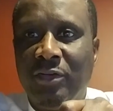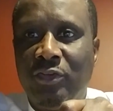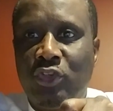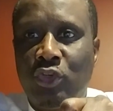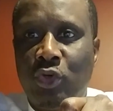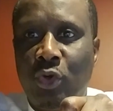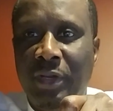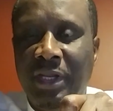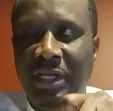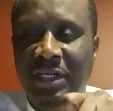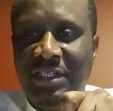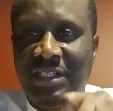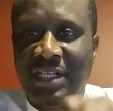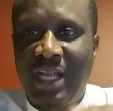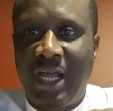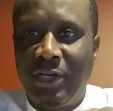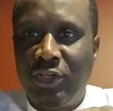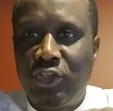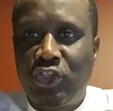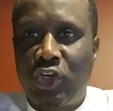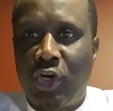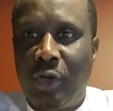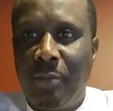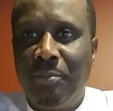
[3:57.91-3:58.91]
throwing
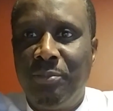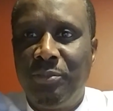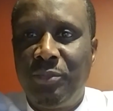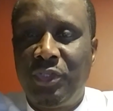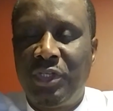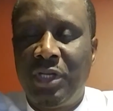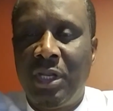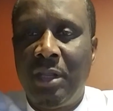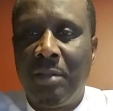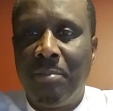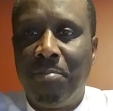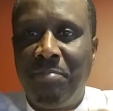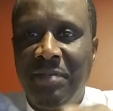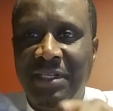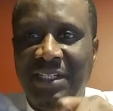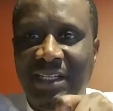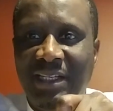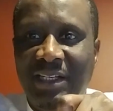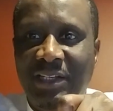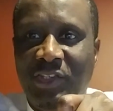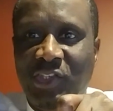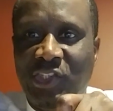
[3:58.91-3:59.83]
tantrums, beating